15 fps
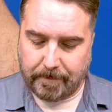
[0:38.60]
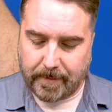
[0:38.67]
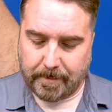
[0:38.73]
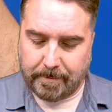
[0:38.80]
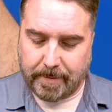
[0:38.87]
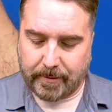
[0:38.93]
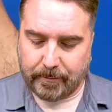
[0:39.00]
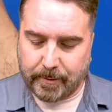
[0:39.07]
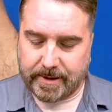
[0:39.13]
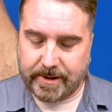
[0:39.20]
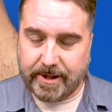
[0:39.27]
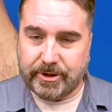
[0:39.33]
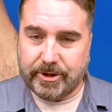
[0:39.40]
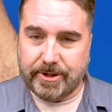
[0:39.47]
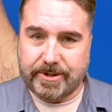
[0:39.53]
But
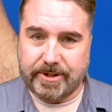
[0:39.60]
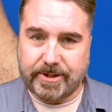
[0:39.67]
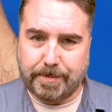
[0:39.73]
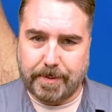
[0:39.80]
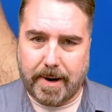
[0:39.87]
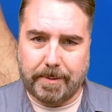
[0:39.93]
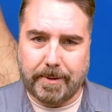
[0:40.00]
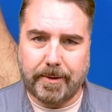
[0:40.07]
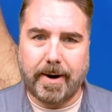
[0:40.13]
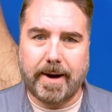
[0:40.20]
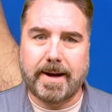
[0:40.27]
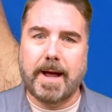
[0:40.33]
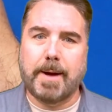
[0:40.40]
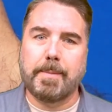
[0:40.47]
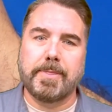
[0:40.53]
Renditions is probably right
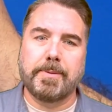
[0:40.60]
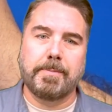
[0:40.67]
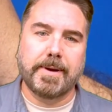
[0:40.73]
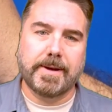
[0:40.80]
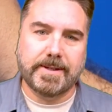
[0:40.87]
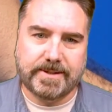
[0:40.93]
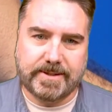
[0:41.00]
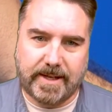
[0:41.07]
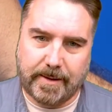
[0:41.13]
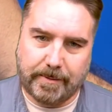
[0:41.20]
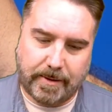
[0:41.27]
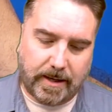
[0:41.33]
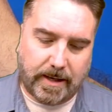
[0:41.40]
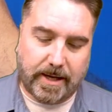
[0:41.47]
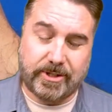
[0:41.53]
now the biggest set I'm
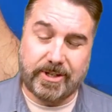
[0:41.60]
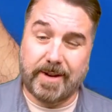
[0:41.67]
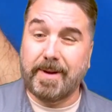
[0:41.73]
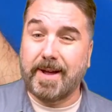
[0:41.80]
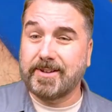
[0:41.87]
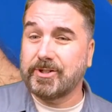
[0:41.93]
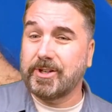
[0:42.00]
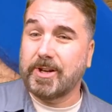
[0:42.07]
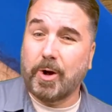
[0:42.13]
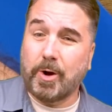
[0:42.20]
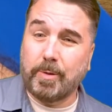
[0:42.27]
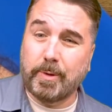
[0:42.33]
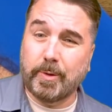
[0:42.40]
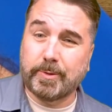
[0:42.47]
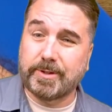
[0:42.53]
collecting. I'm actually
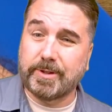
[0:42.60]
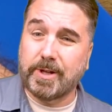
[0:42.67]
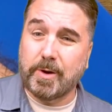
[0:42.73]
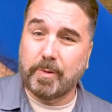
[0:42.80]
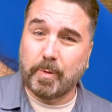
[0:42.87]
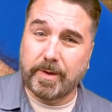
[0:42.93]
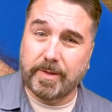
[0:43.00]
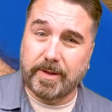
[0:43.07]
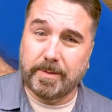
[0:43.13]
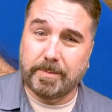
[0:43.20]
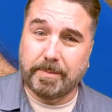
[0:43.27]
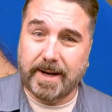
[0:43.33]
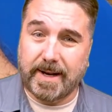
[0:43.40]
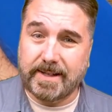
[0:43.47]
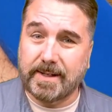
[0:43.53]
almost done with it,
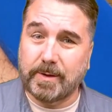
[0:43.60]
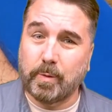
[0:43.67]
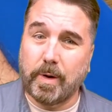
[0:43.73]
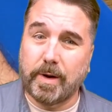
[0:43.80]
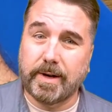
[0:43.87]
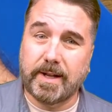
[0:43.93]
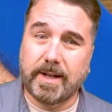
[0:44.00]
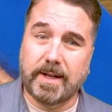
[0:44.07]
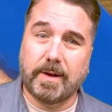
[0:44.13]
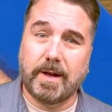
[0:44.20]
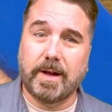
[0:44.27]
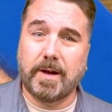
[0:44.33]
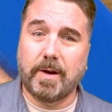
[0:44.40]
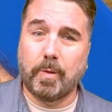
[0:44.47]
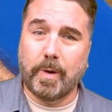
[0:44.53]
but I did want to get
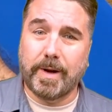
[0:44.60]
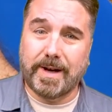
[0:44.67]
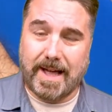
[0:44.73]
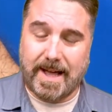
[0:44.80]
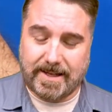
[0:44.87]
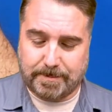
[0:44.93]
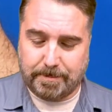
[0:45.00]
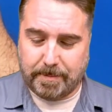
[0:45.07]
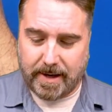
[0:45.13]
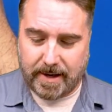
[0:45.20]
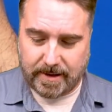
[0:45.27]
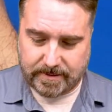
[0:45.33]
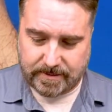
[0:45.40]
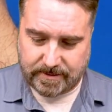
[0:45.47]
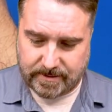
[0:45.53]
one last
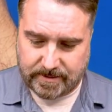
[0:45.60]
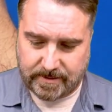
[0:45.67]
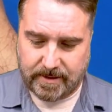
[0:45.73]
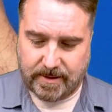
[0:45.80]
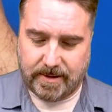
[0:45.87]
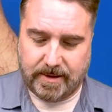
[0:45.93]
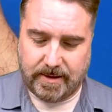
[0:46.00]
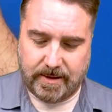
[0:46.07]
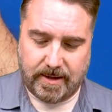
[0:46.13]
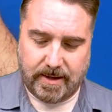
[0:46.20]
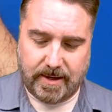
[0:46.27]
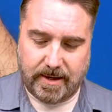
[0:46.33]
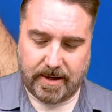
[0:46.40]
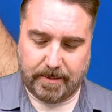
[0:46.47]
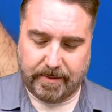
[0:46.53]
box
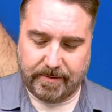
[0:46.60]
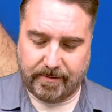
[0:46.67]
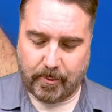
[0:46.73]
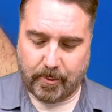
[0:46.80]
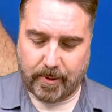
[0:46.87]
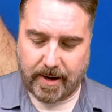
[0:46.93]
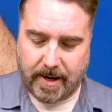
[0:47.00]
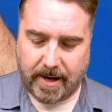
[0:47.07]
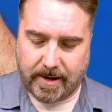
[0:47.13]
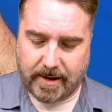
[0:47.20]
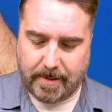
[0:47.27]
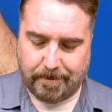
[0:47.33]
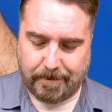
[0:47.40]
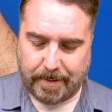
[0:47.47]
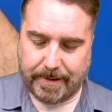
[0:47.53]
before I
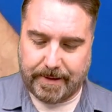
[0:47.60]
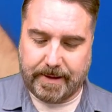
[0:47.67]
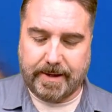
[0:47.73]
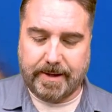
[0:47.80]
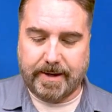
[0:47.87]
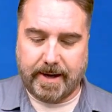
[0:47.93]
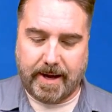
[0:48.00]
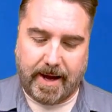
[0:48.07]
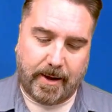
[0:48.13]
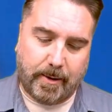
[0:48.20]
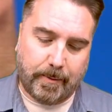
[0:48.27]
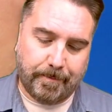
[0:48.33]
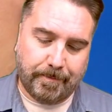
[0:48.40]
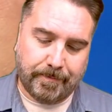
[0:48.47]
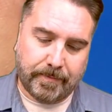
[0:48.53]
completed it out.
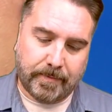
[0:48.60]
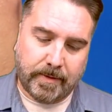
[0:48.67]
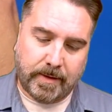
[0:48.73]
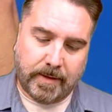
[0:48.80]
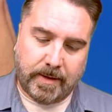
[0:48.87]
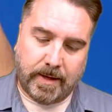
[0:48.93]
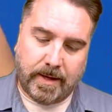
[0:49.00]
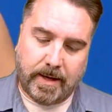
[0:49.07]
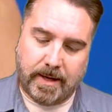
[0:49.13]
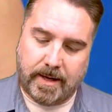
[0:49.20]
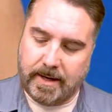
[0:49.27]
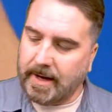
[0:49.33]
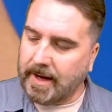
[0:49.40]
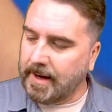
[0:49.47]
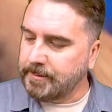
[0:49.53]

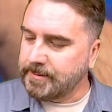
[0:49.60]
I was